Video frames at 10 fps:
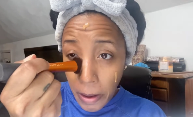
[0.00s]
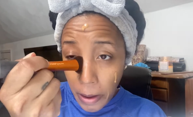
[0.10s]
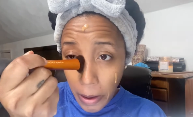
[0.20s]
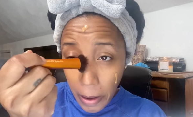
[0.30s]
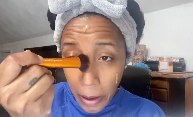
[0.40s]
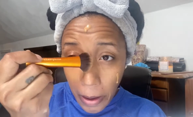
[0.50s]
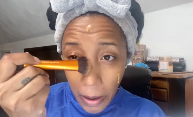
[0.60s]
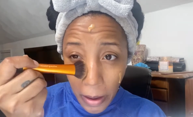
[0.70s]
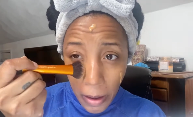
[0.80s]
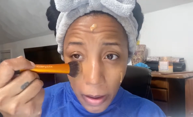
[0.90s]

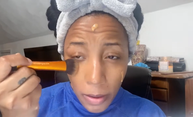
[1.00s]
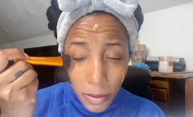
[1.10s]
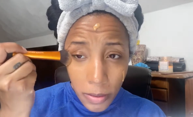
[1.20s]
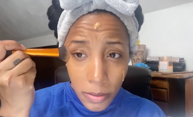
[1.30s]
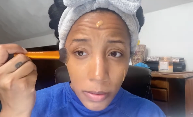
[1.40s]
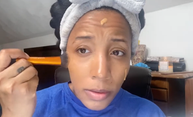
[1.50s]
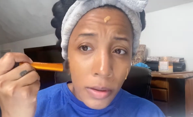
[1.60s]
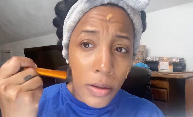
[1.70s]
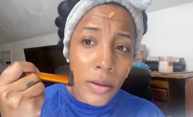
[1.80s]
(no one is talking)